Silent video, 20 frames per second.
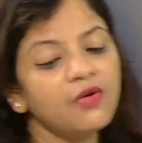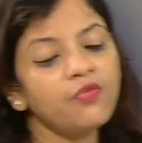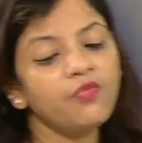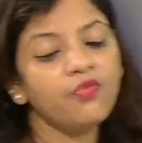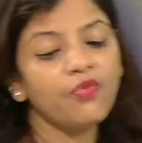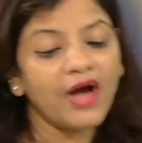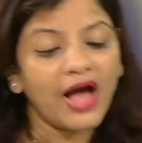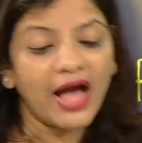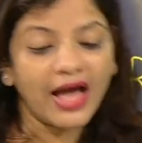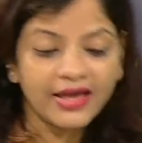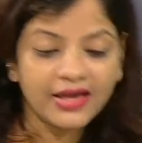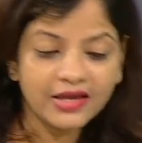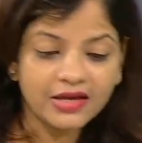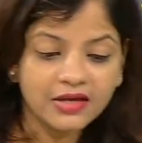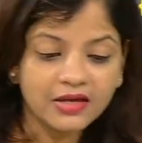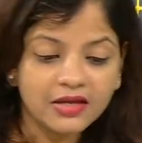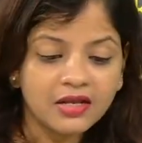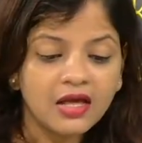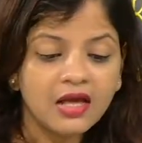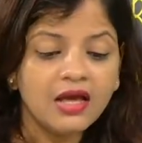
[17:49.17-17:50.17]

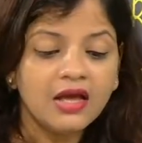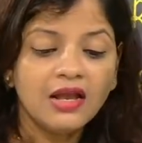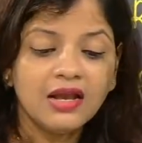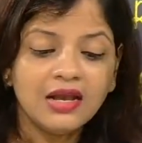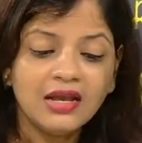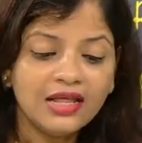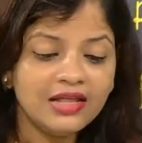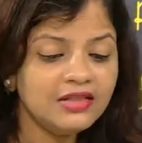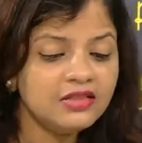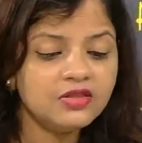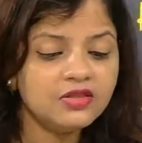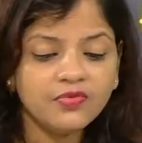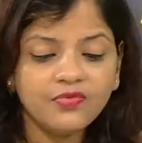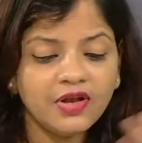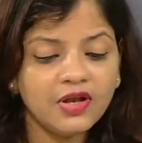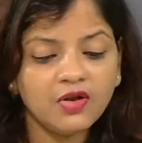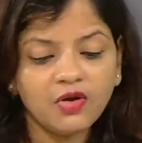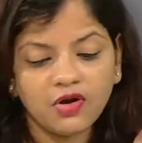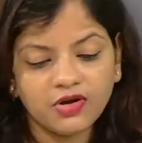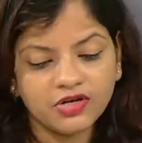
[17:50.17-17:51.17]
wire length will
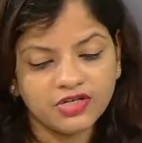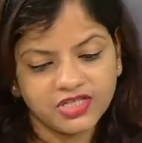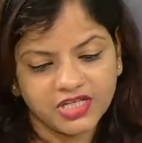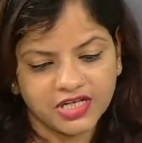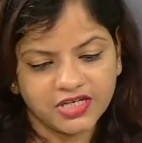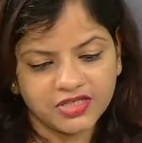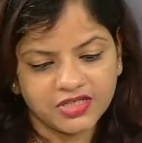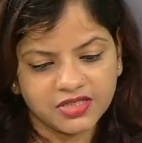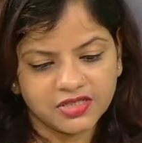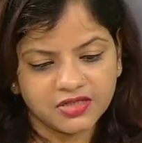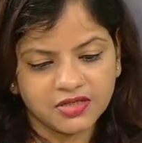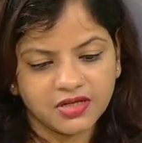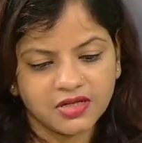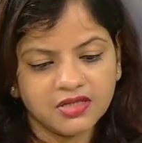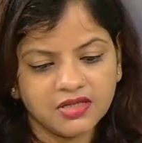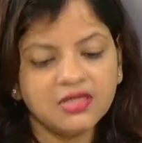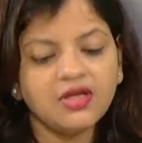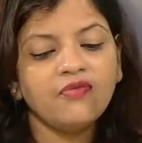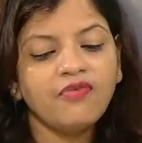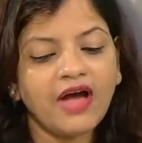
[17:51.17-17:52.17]
not change.
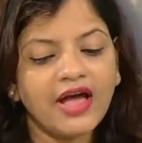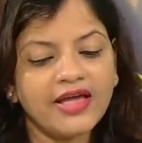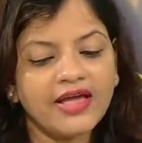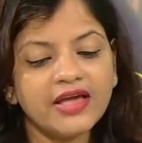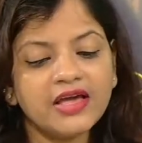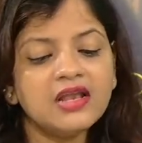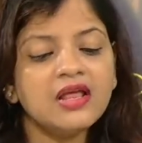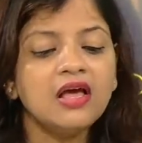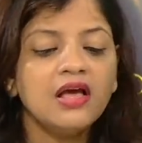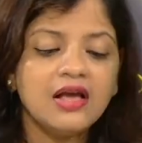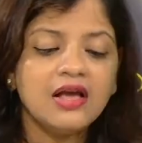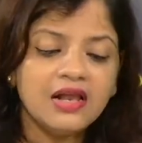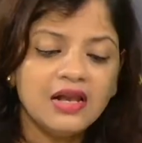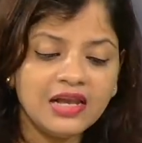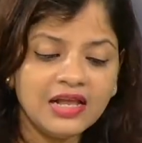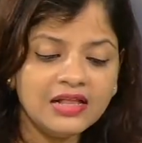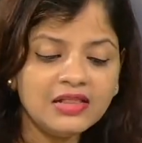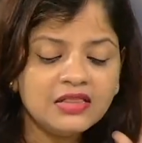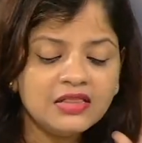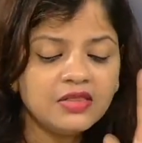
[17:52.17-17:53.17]
The wire
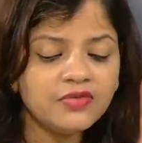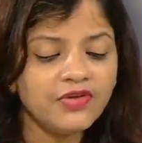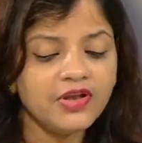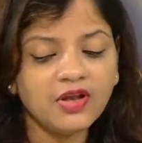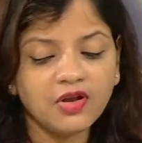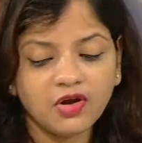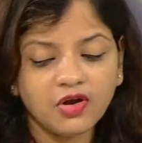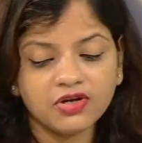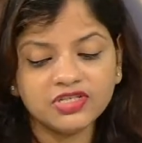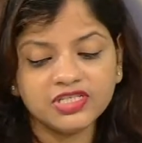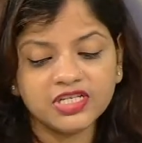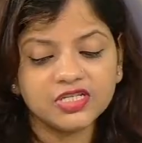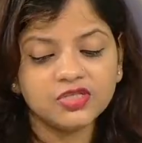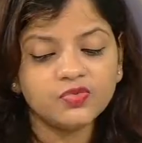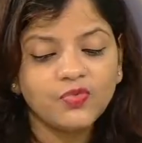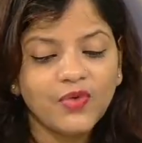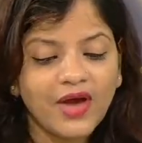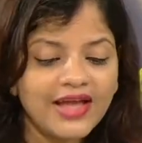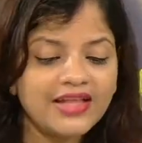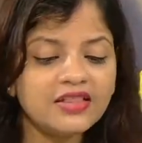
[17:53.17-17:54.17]
length will not change.
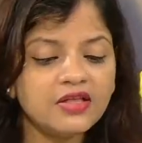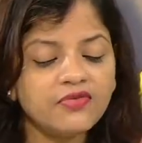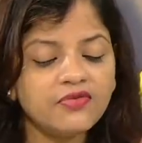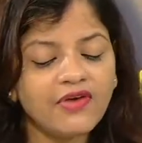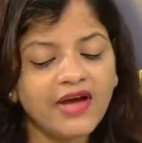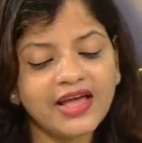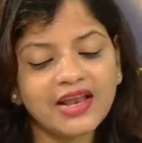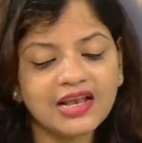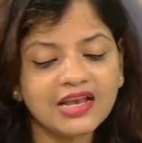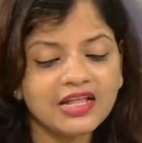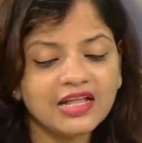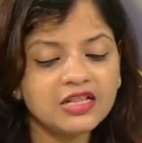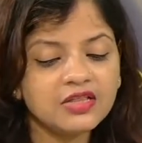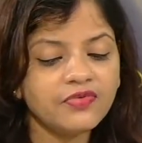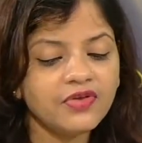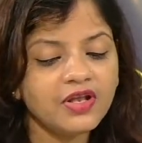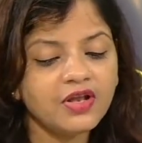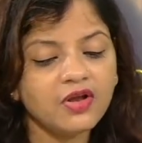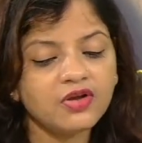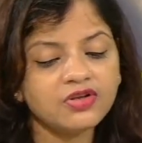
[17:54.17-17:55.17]
Why the wire length will
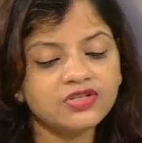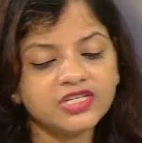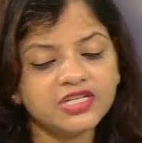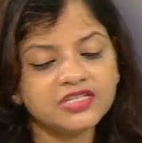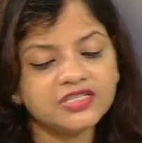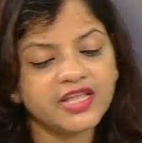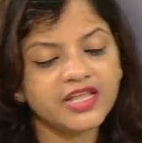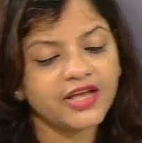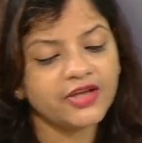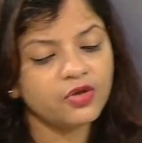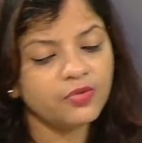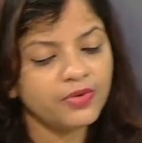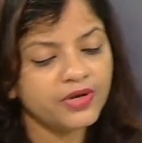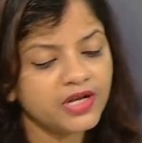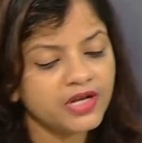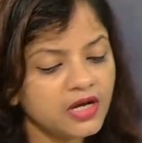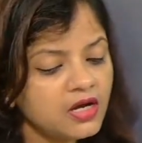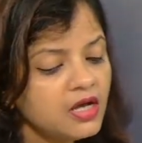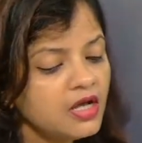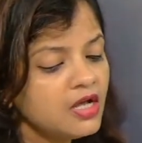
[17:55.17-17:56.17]
not change? Thank you, beta.
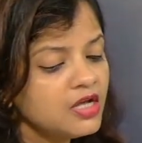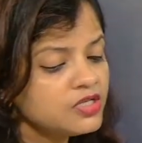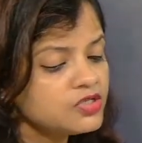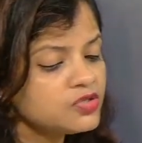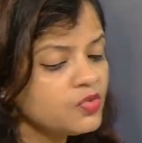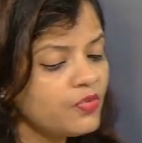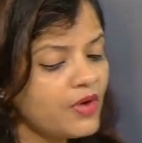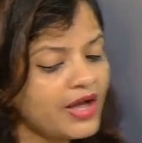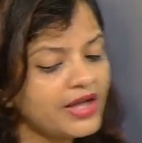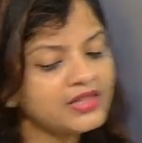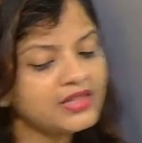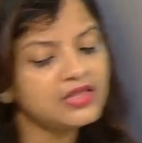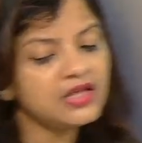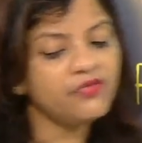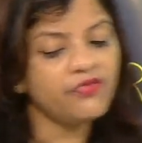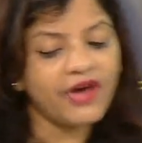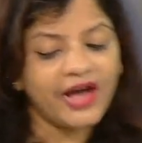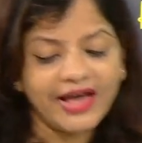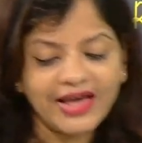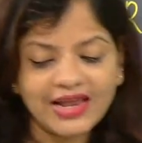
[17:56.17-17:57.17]
So why the
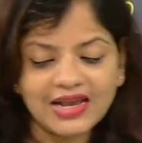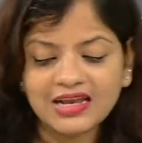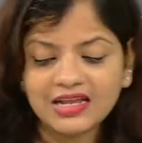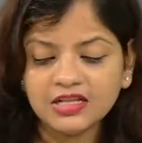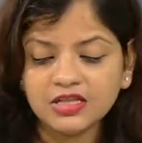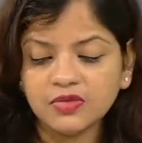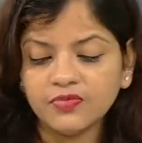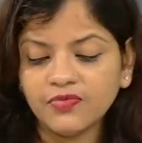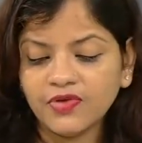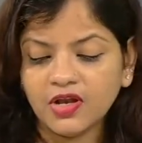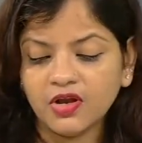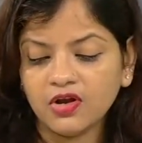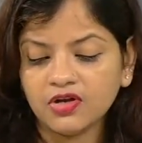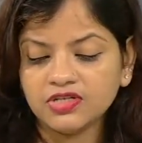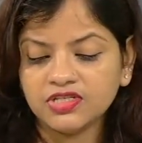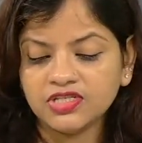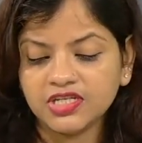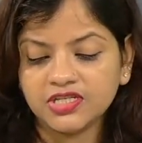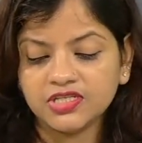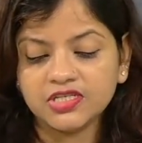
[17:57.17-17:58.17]
wire length will not
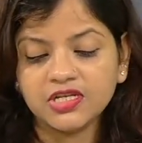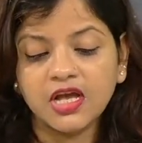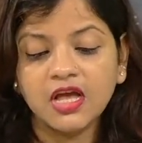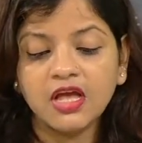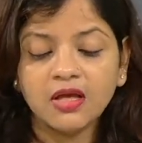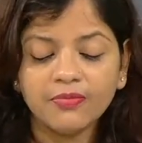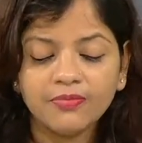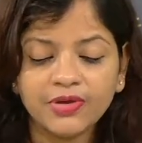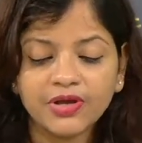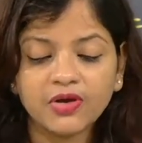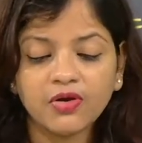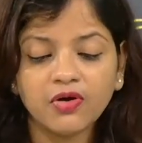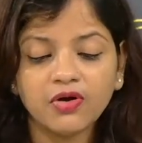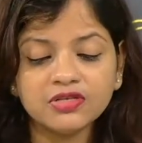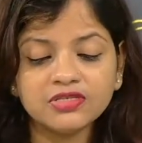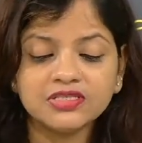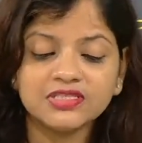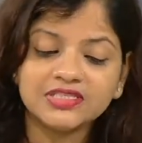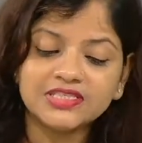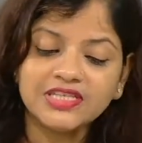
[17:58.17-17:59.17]
change?
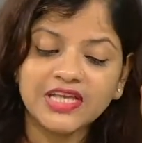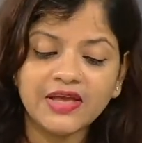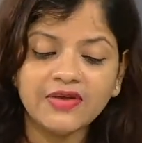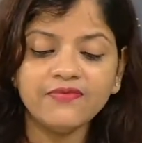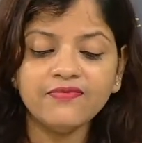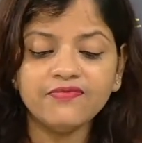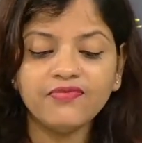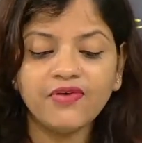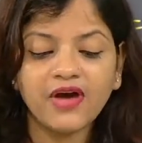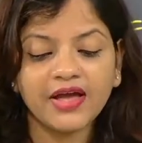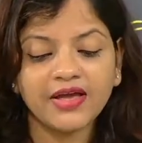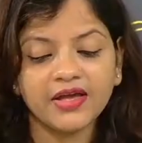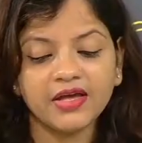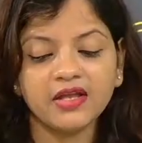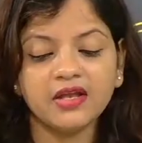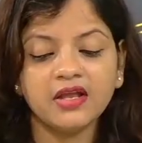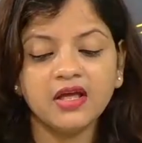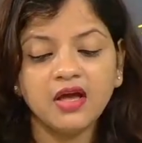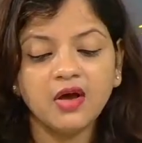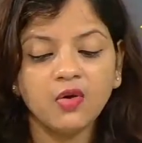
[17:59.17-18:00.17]
Because same wire
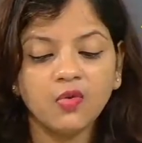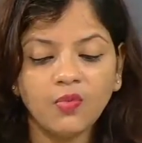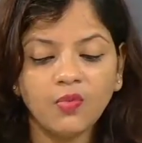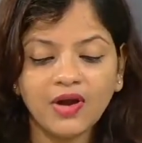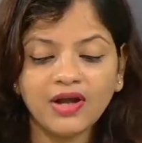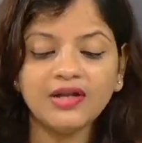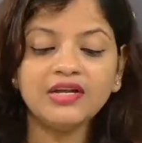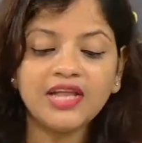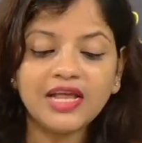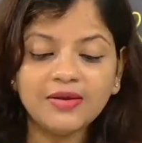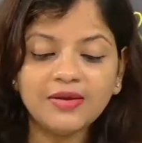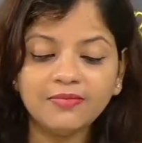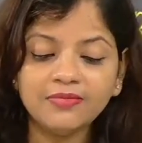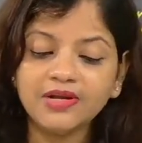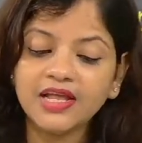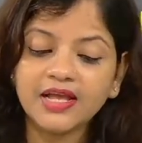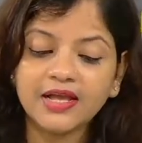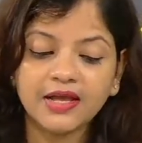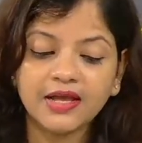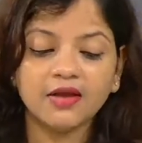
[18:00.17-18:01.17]
one time
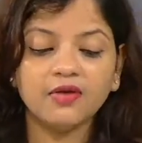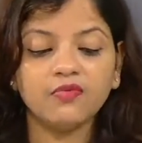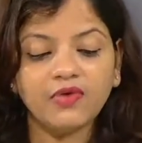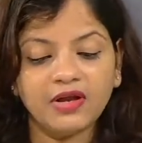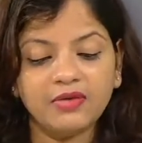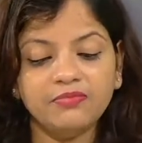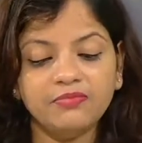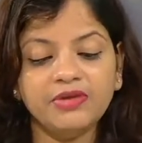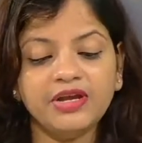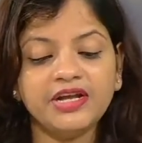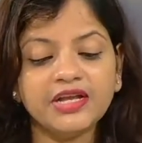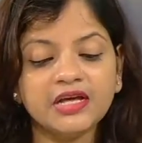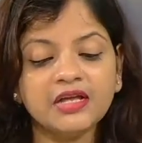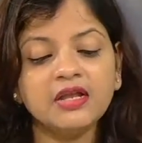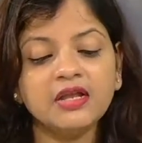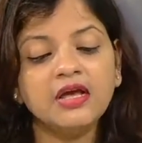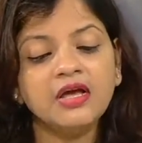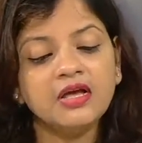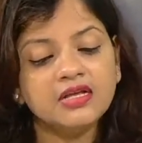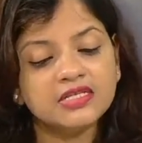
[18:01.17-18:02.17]
taken 1 meter,
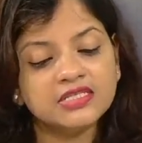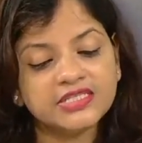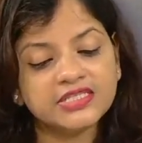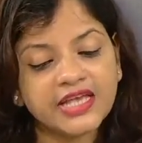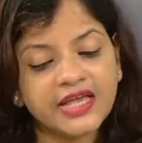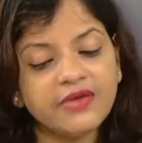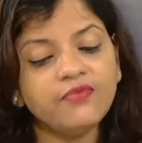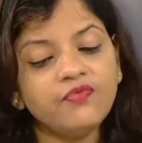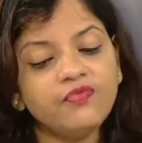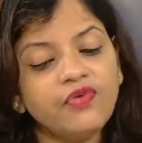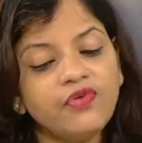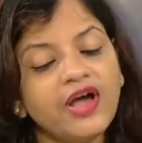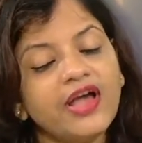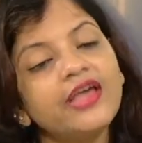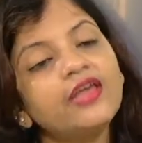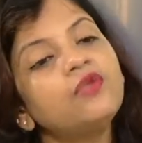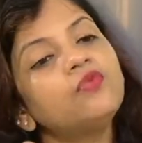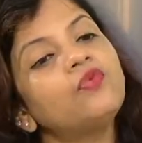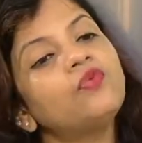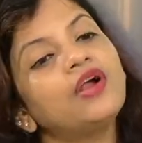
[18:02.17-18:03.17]
same
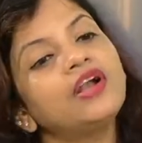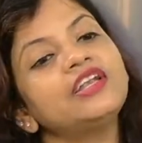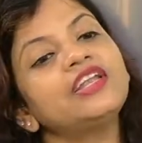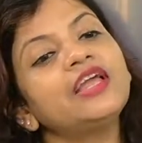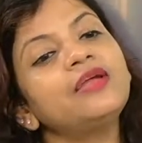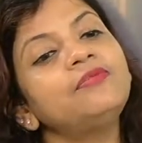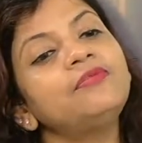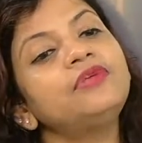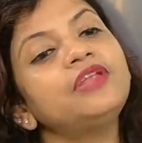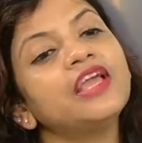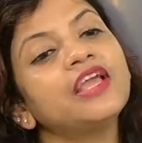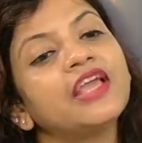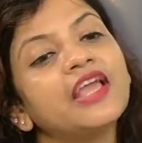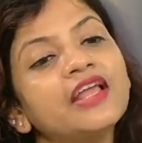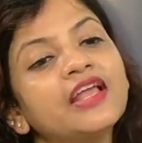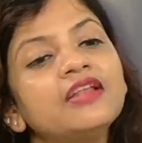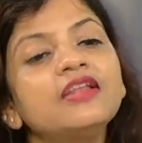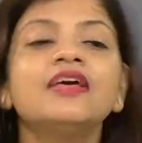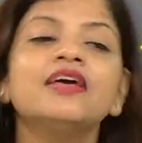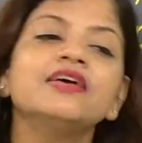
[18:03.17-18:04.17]
wire one time
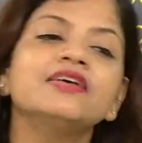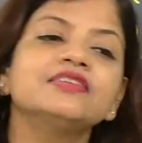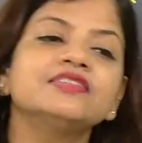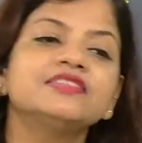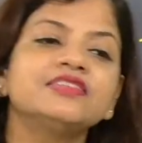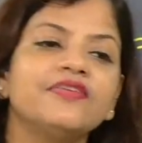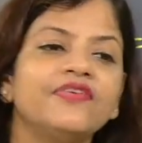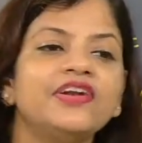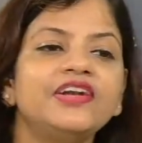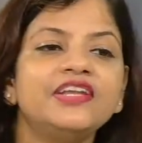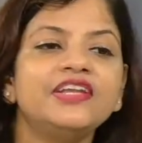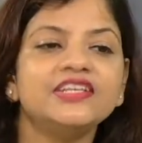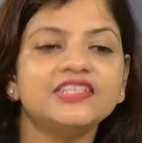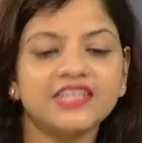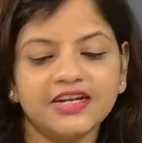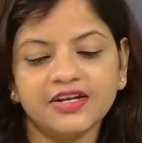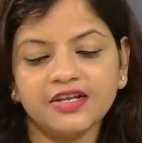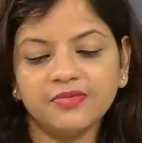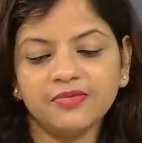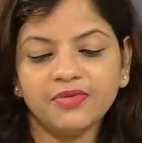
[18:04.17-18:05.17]
taken 70
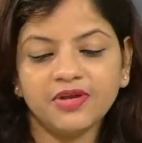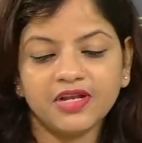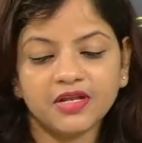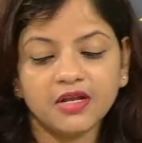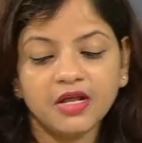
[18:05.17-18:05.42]
centimeter.